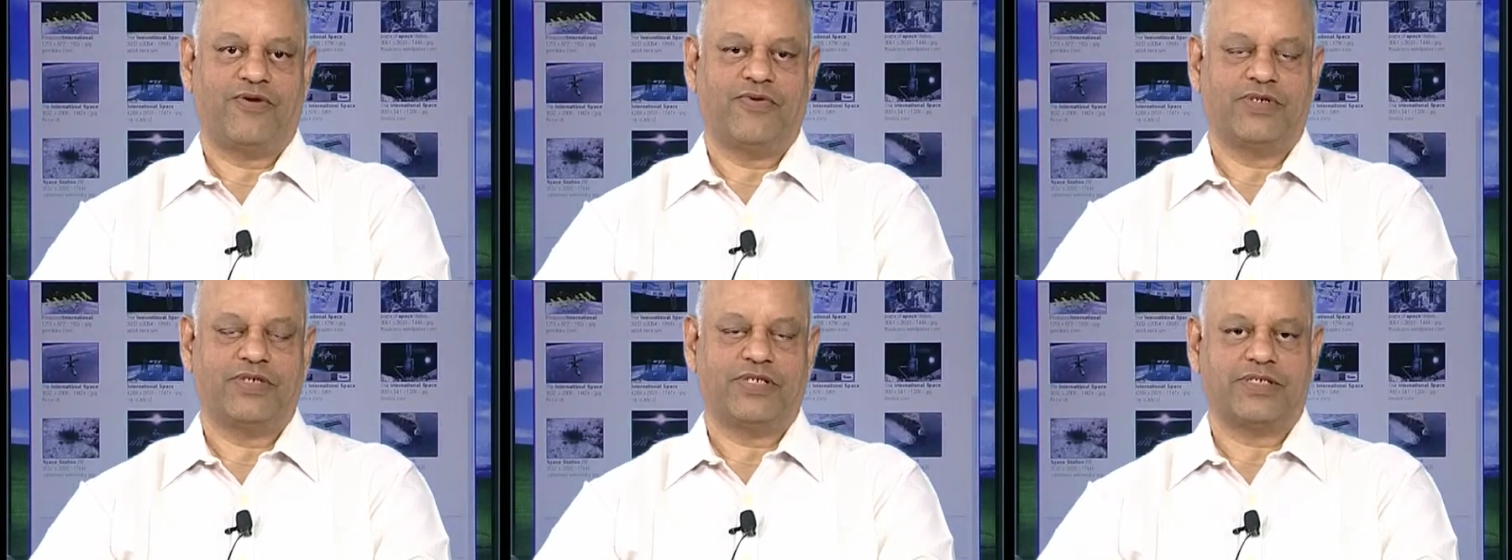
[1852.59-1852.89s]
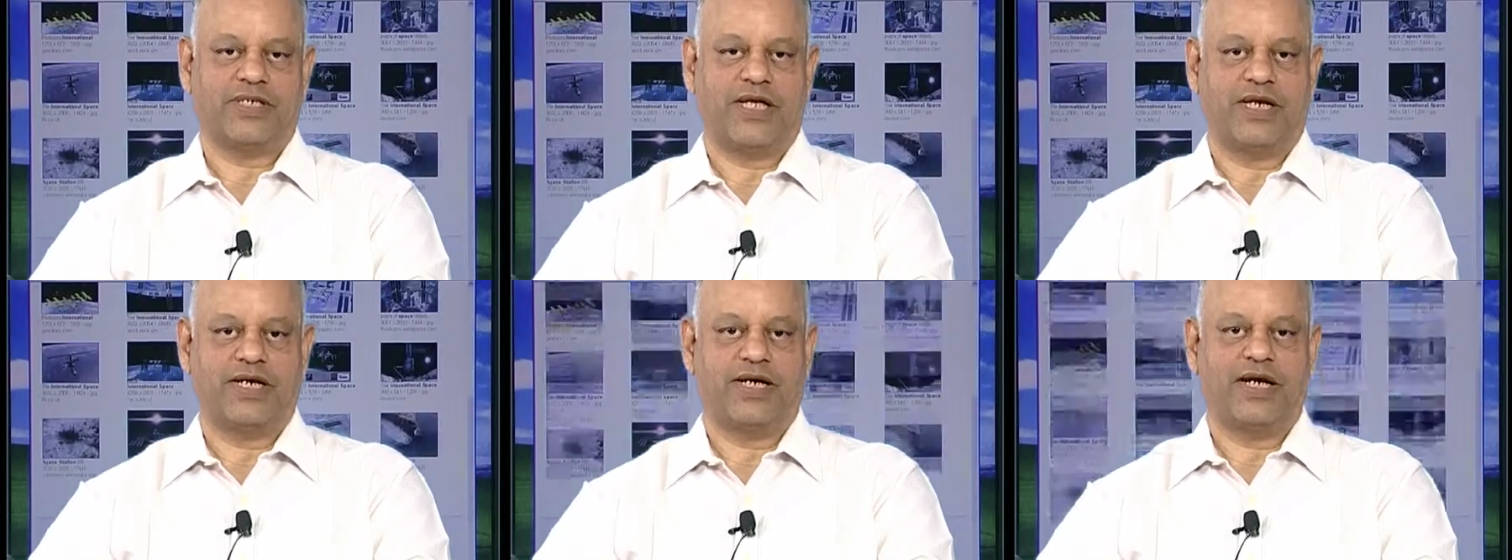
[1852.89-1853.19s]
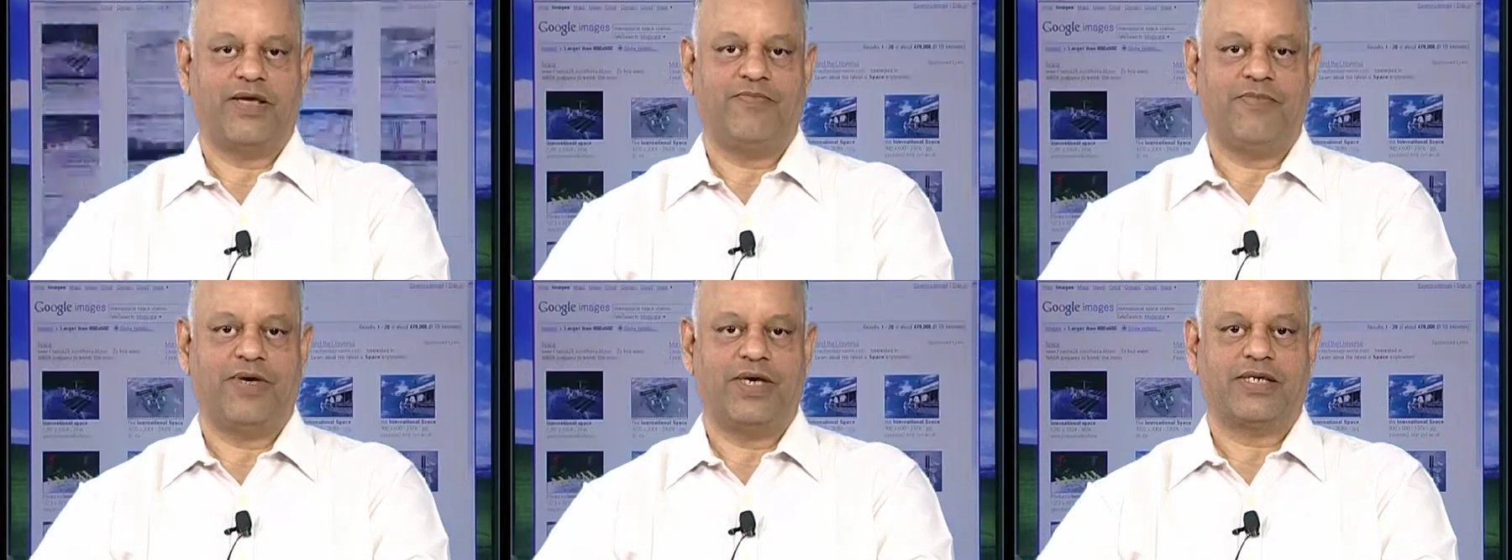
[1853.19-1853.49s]
which is
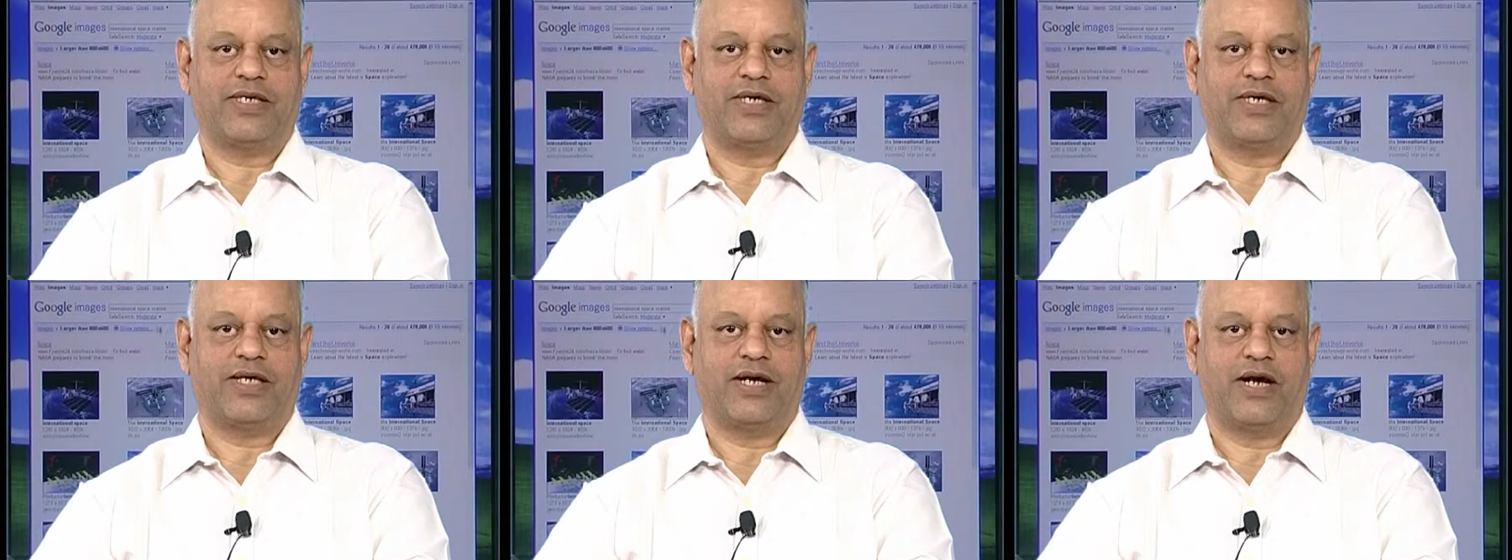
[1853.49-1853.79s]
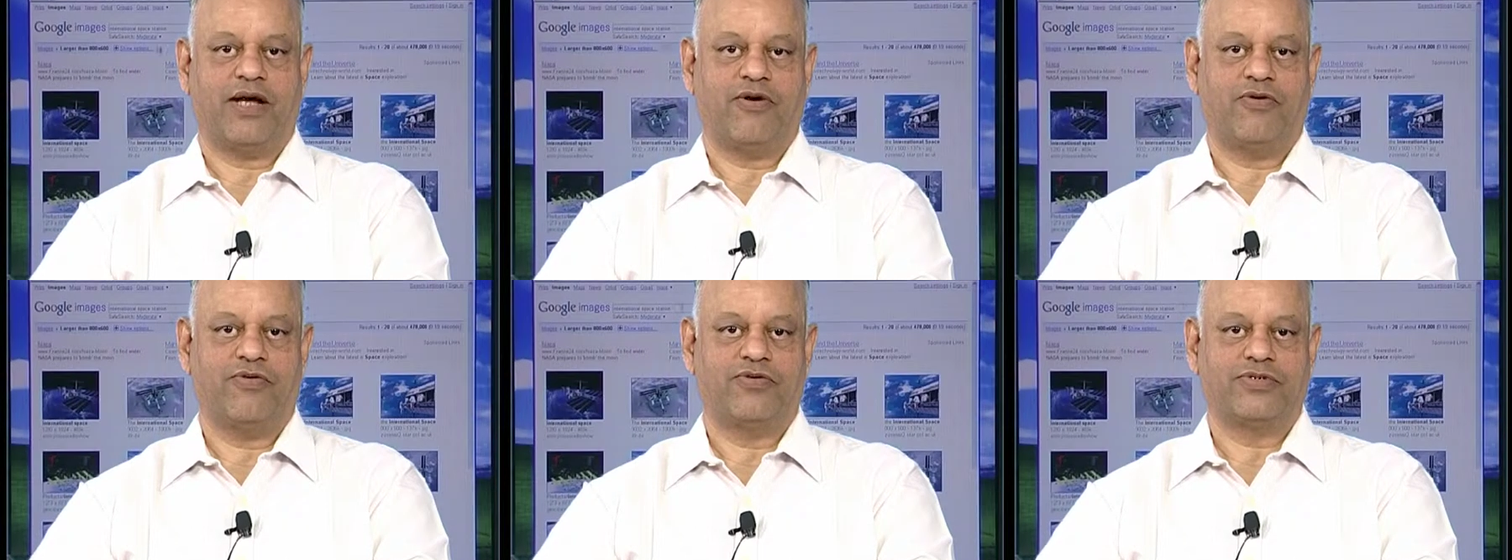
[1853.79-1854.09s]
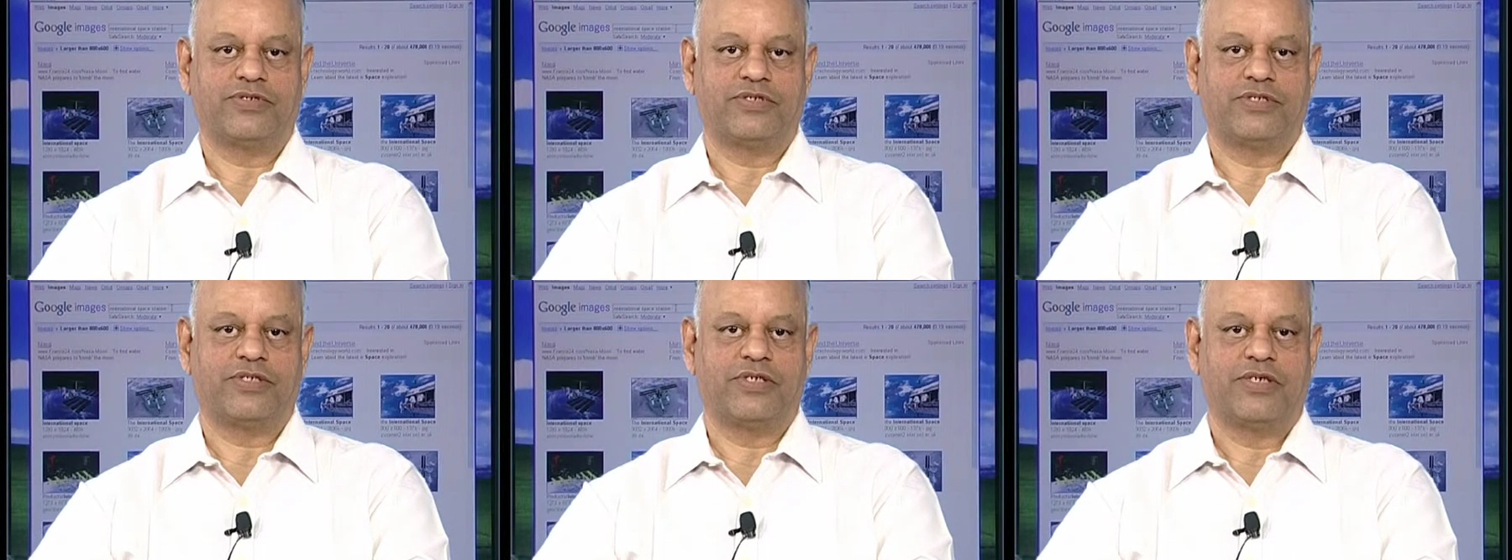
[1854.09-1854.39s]
already making
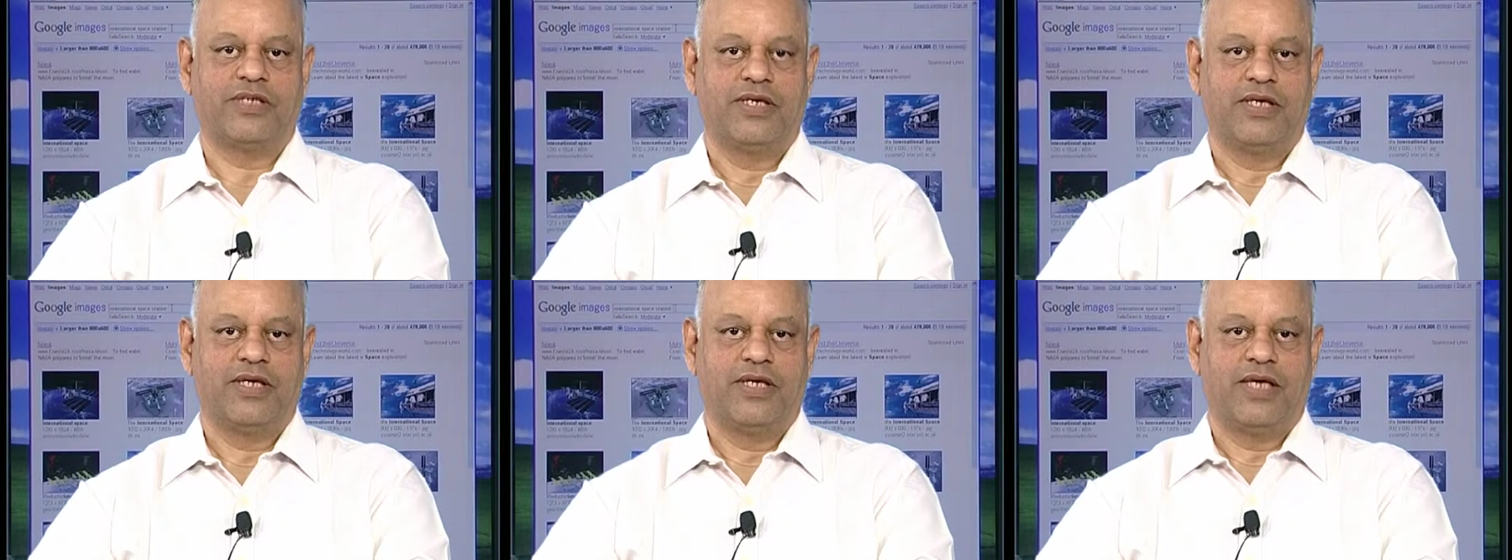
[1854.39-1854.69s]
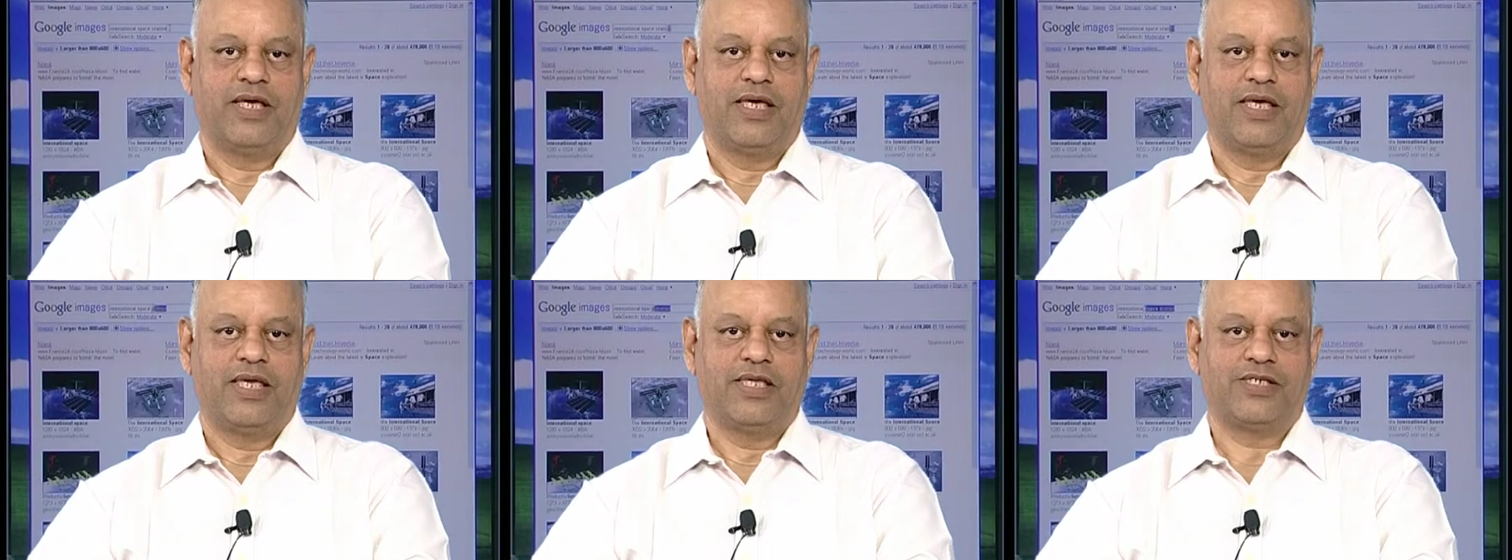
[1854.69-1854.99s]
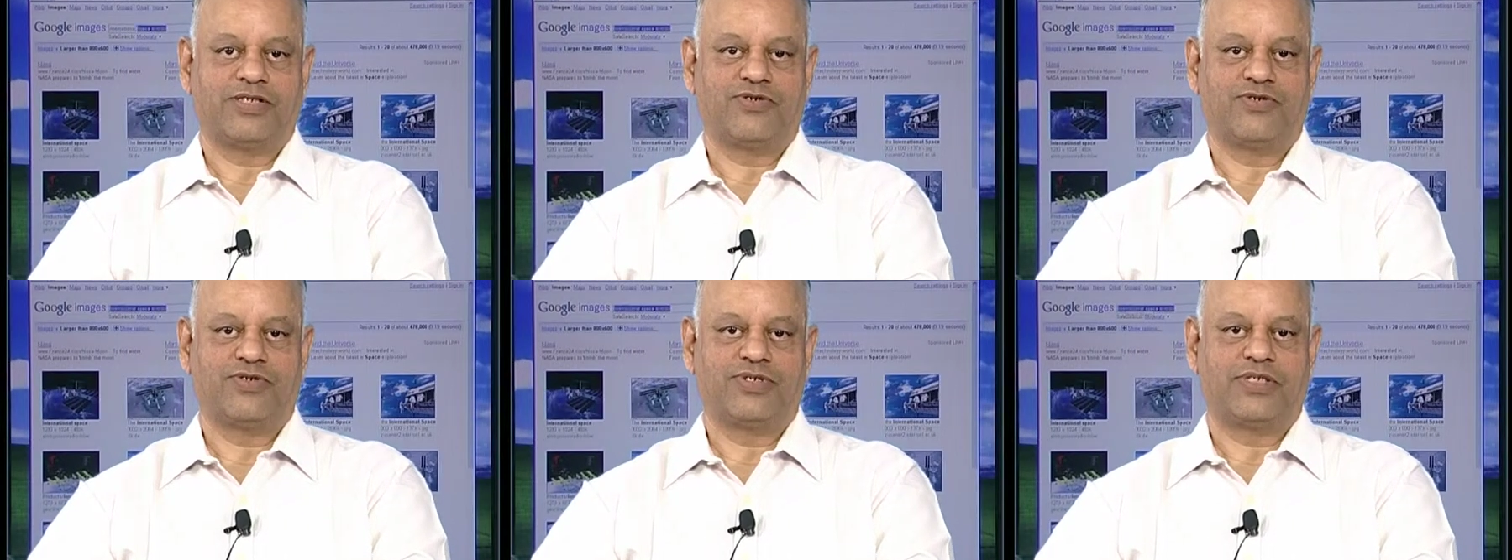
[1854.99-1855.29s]
rounds,
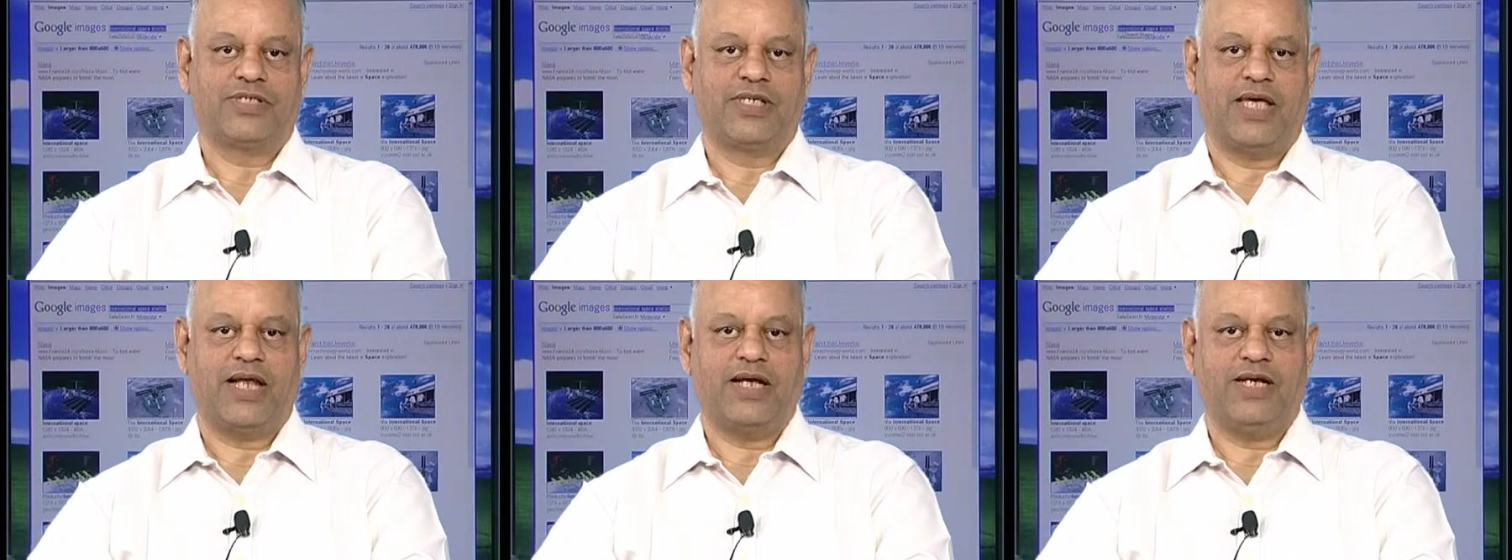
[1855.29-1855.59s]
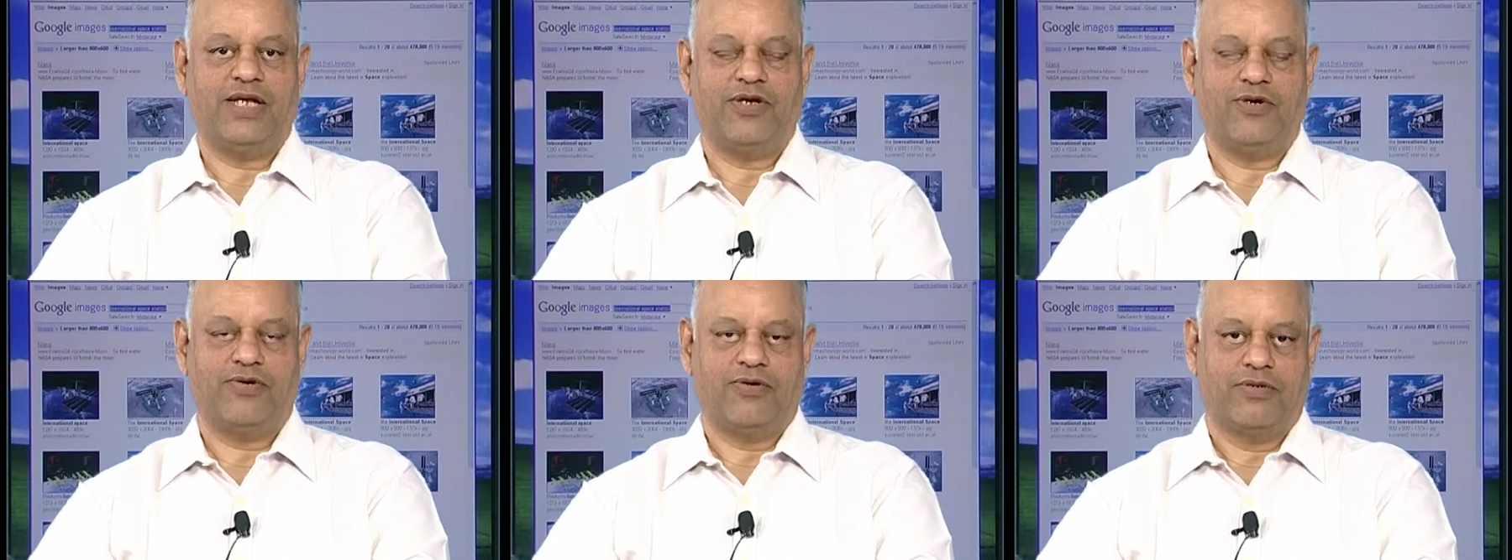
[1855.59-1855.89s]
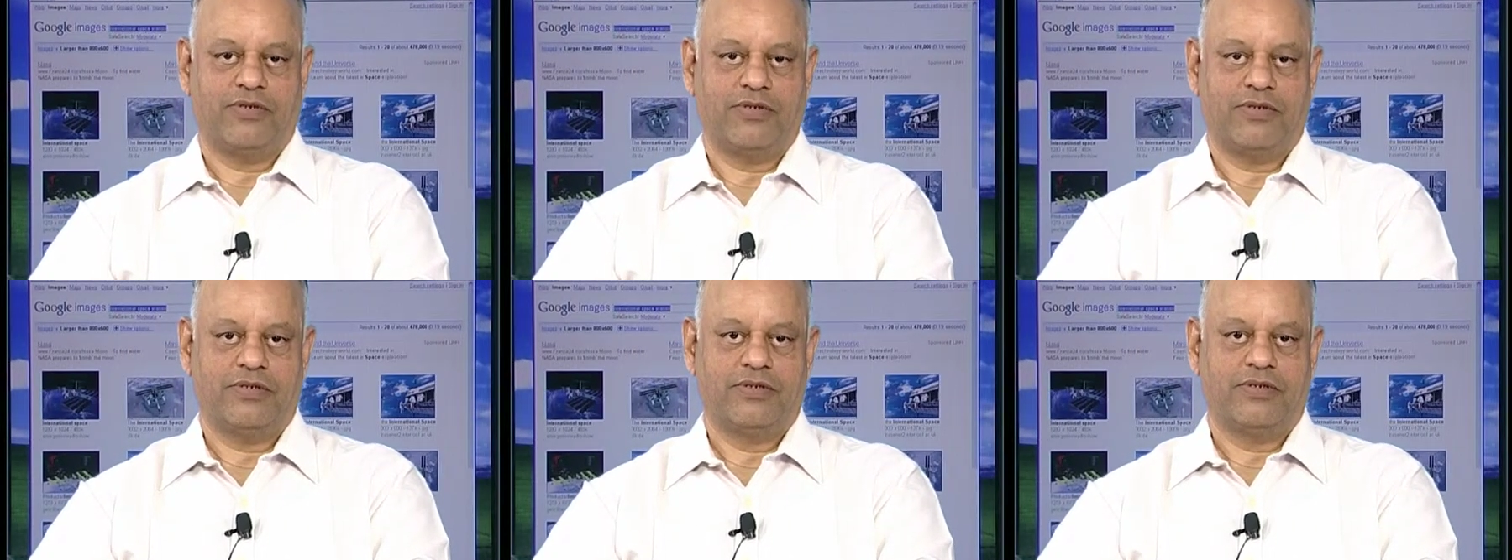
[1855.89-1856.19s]
is to send you